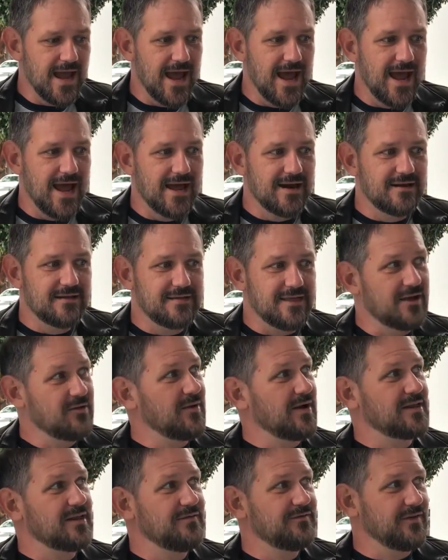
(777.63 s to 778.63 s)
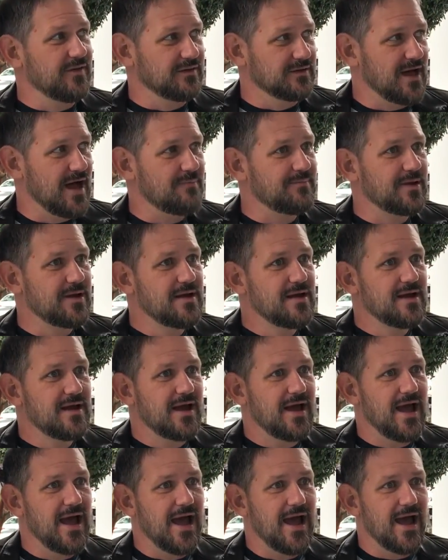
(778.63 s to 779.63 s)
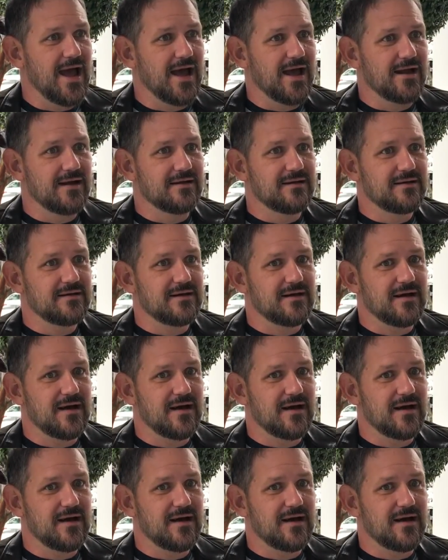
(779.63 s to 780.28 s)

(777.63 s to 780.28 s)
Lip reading: and they quickly filled up. And